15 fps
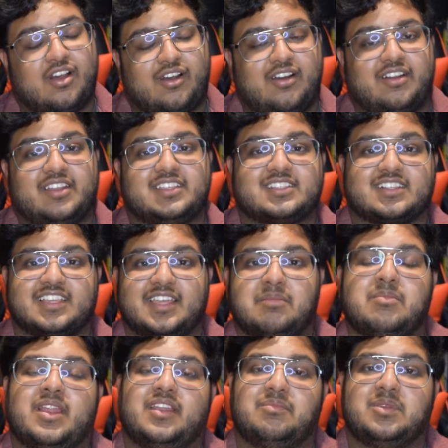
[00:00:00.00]
Honestly, it
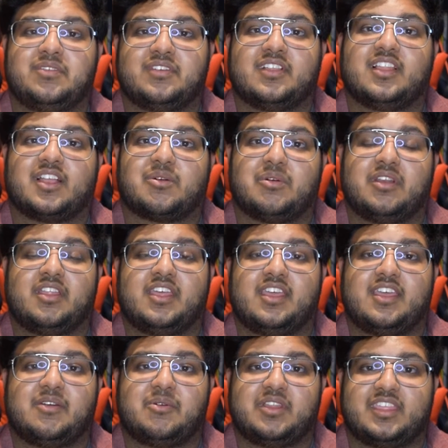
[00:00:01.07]
made me feel like one of
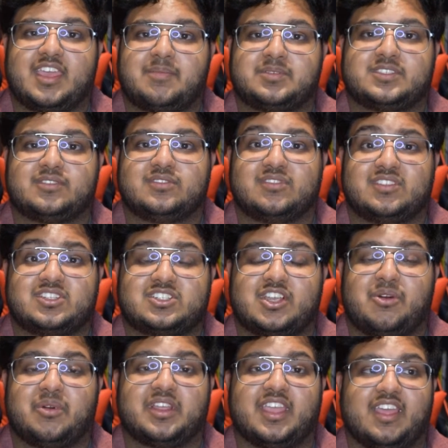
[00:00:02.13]
the episodes of the
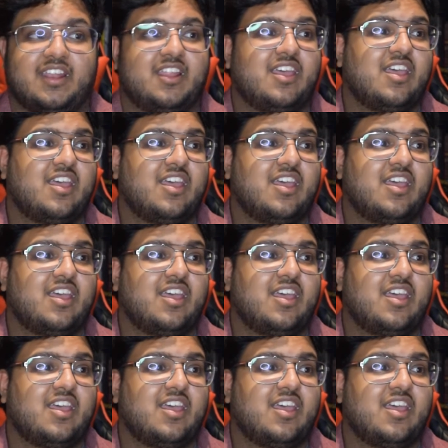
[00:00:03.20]
show again.